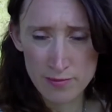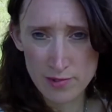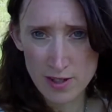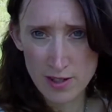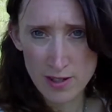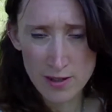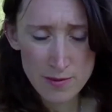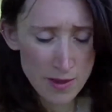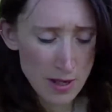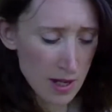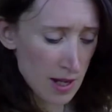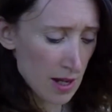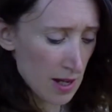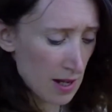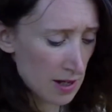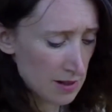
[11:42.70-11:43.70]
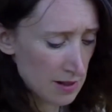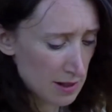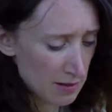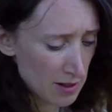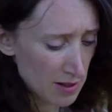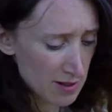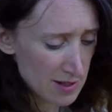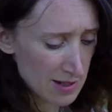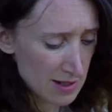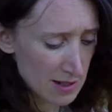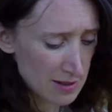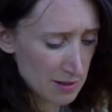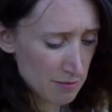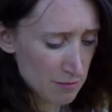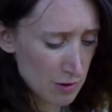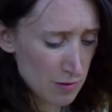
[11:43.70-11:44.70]
Okay, and now the
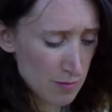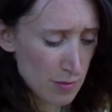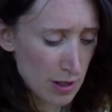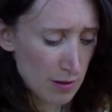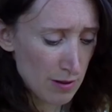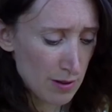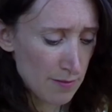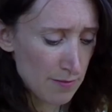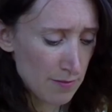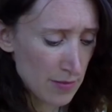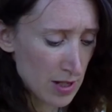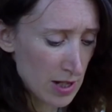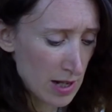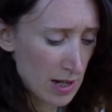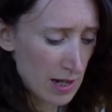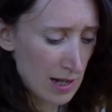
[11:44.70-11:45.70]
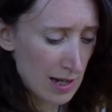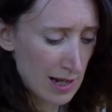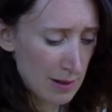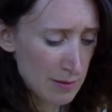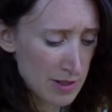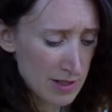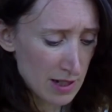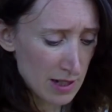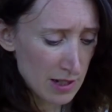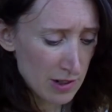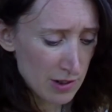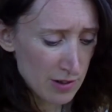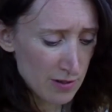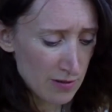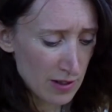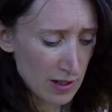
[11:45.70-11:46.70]
Icelandic rune poem:
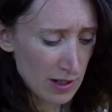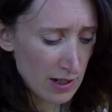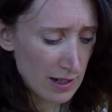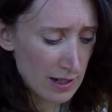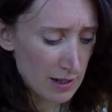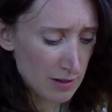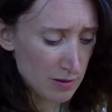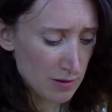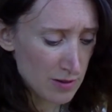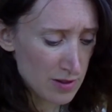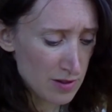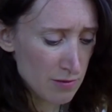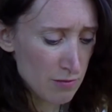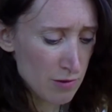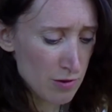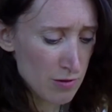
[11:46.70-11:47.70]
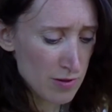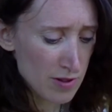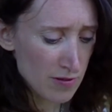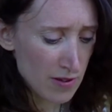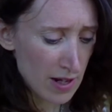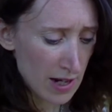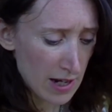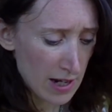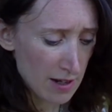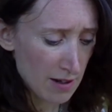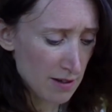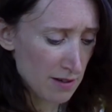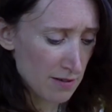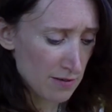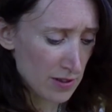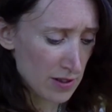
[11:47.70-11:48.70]
lamentation of the clouds, the ruin of the hay
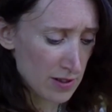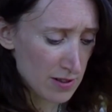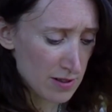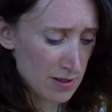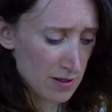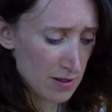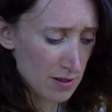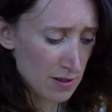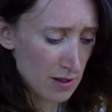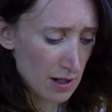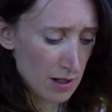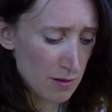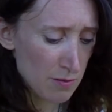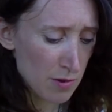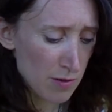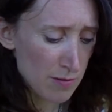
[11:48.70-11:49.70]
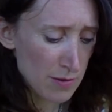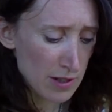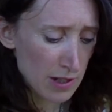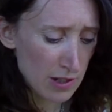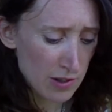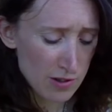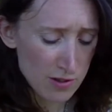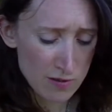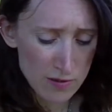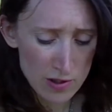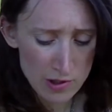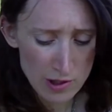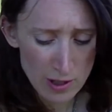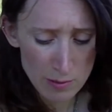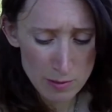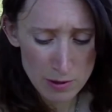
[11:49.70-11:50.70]
harvest, an abomination of the
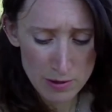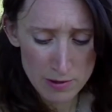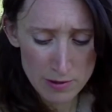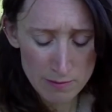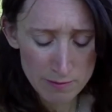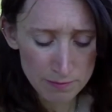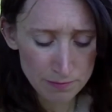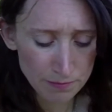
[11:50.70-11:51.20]
shepherd.